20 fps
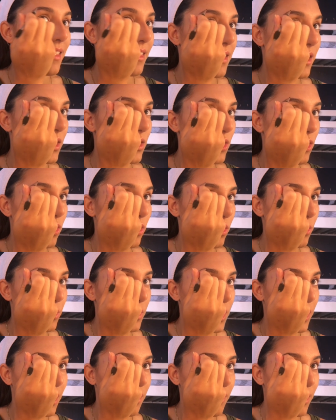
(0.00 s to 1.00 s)
this glow
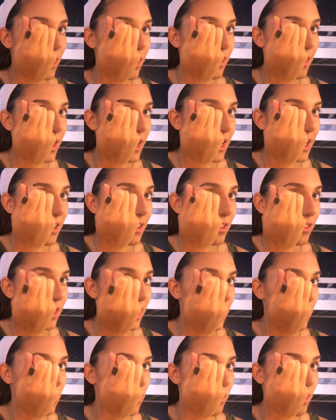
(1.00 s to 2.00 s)
stick on your neck, they
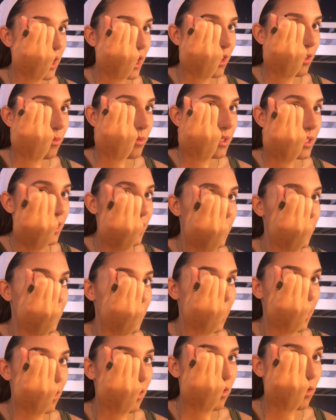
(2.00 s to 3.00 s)
like drag you into the
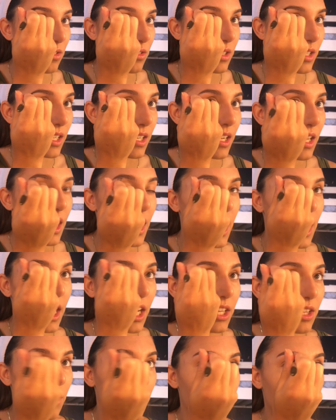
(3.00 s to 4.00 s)
cells and
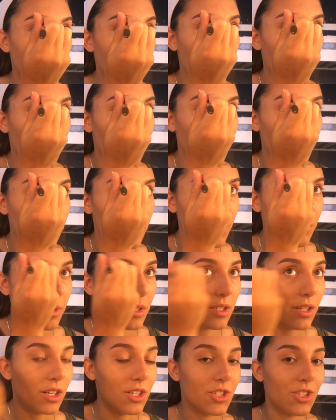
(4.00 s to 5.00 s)
they pick you up and they
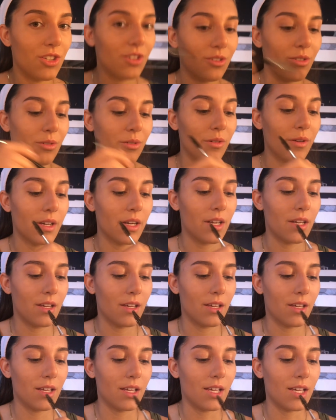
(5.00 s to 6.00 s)
would touch you.
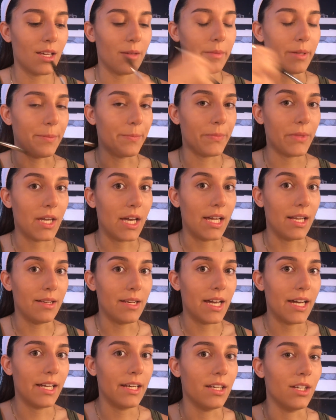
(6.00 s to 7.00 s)
I
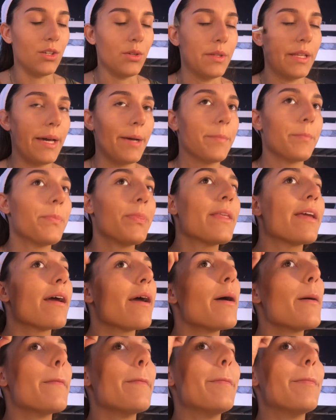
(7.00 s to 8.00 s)
didn't do that,
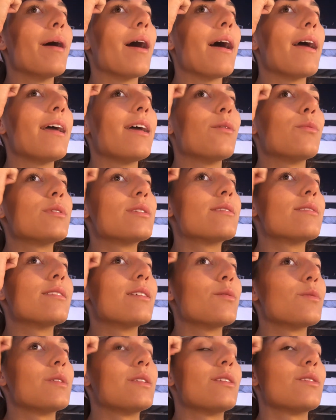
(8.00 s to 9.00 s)
but it
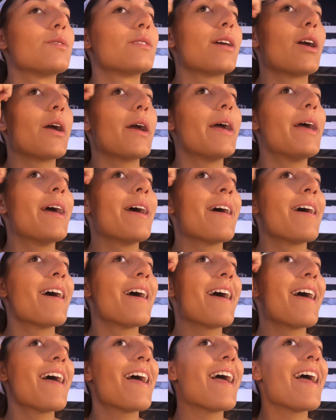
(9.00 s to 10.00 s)
was so scary.
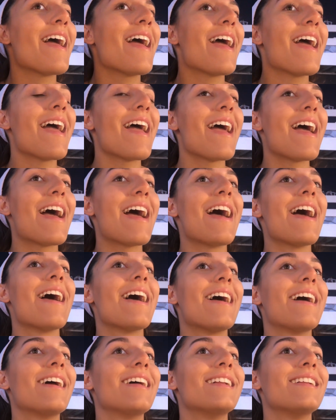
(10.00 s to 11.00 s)

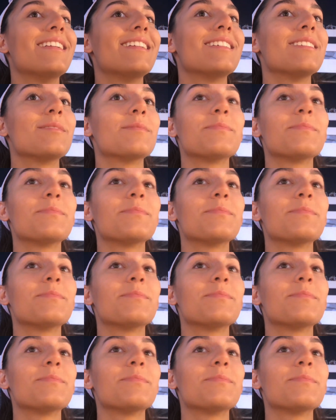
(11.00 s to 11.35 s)
And